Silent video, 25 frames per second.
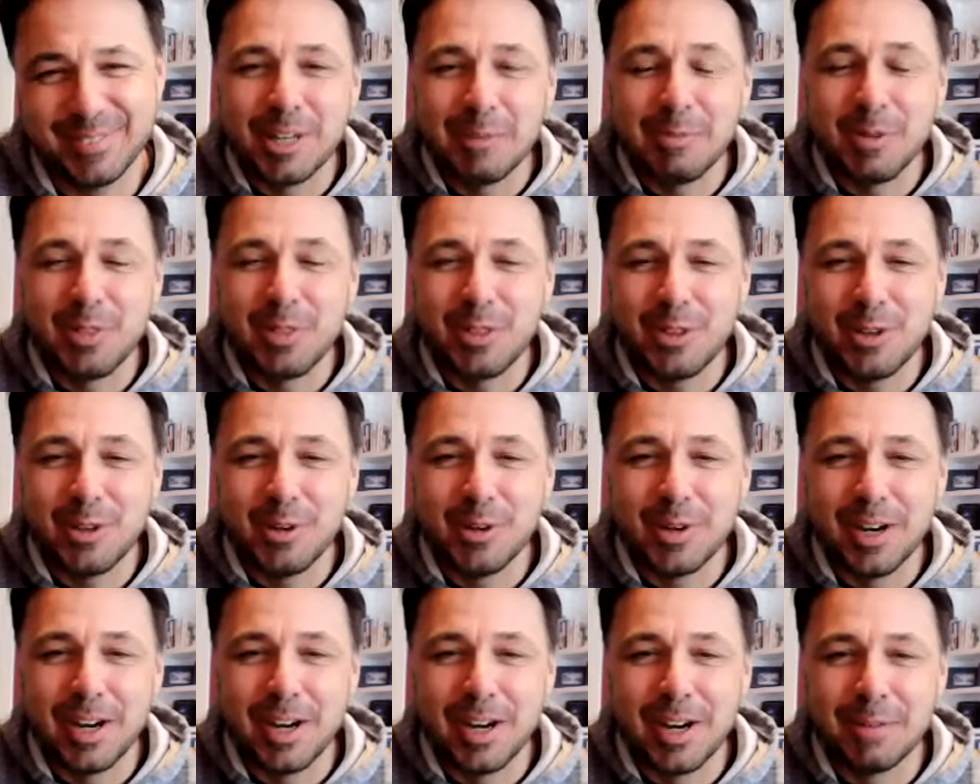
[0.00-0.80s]
up with
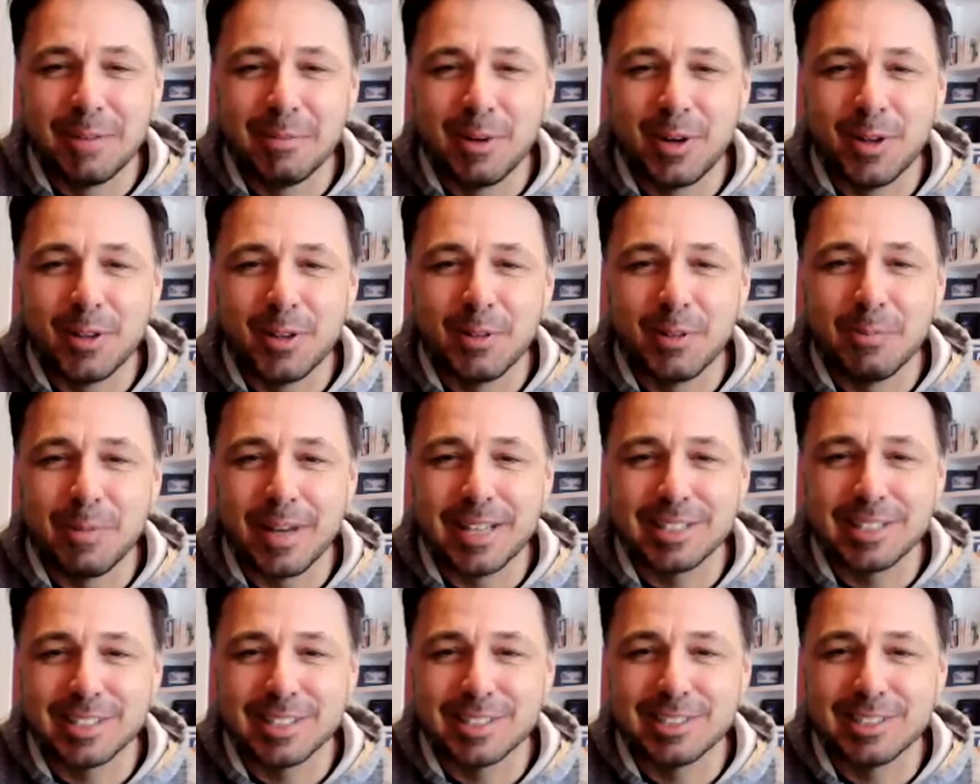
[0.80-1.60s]
you. All the
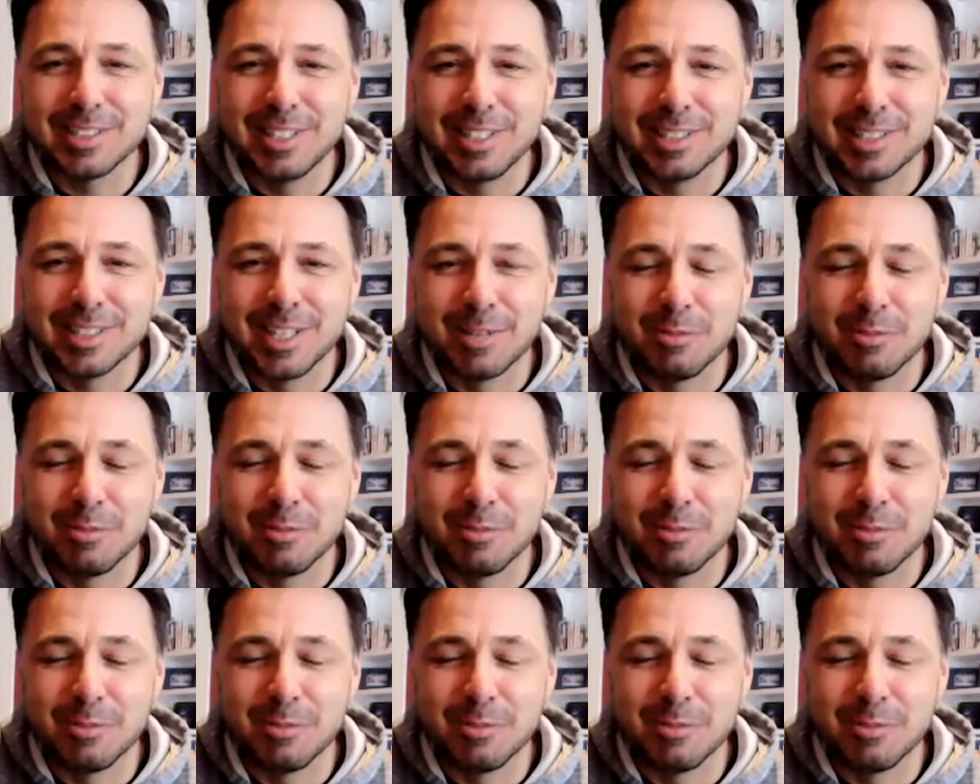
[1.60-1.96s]
best this season.